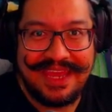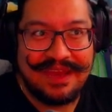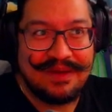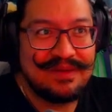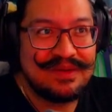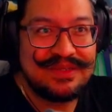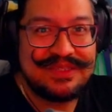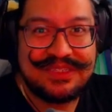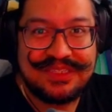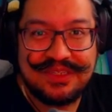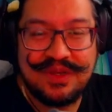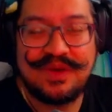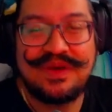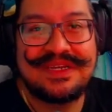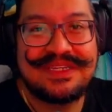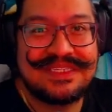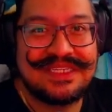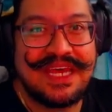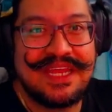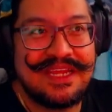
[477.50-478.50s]
It was so
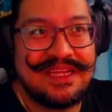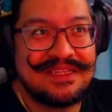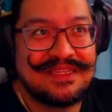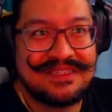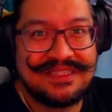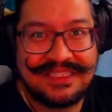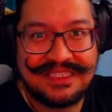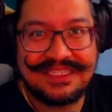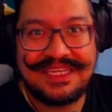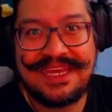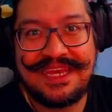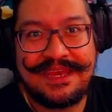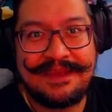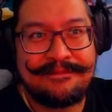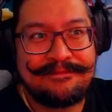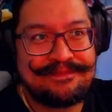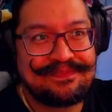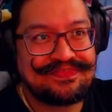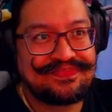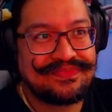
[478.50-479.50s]
exciting to see
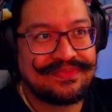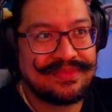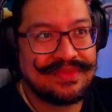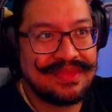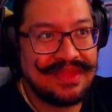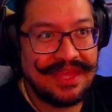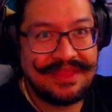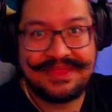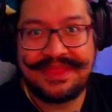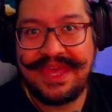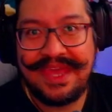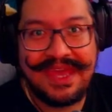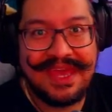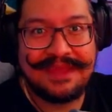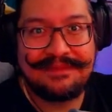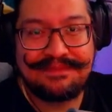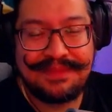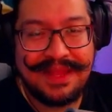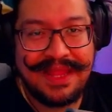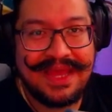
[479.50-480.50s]
that they
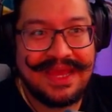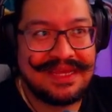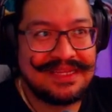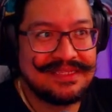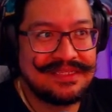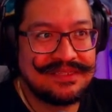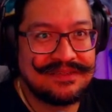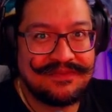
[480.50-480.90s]
had plans